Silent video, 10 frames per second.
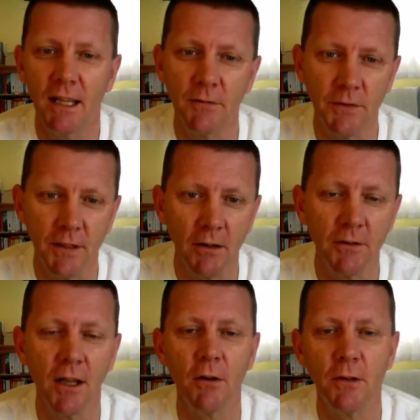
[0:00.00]
If you
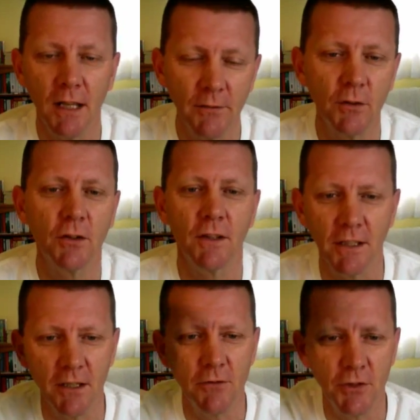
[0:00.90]
don't know, have a look at
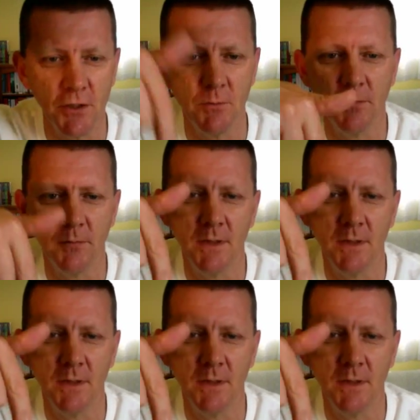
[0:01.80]
the YouTube